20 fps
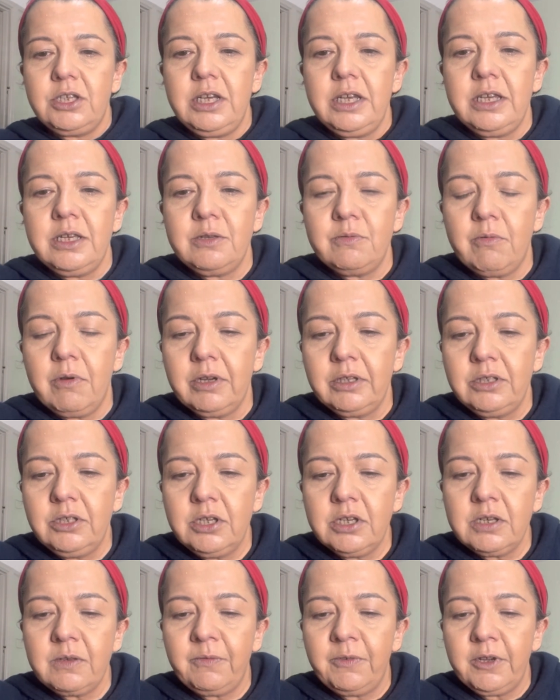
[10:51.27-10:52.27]
year's one,
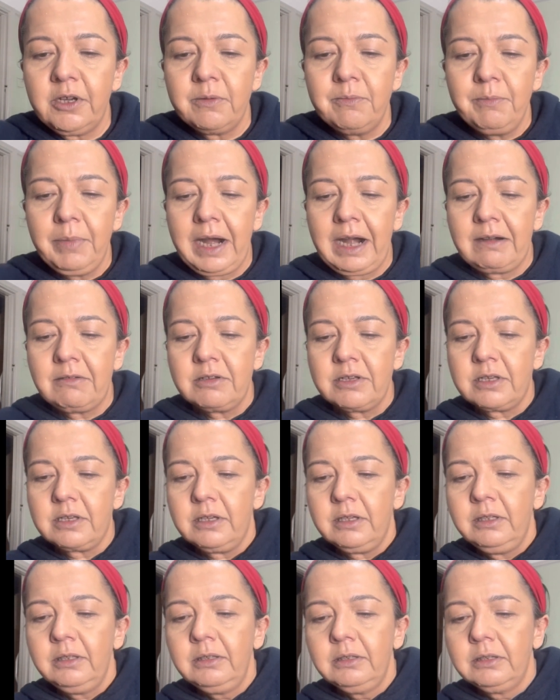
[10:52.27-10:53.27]
just for
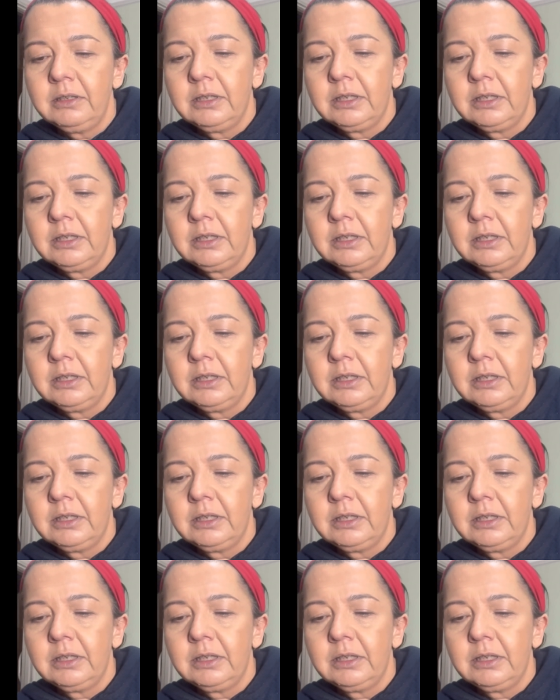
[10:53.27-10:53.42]
comparison,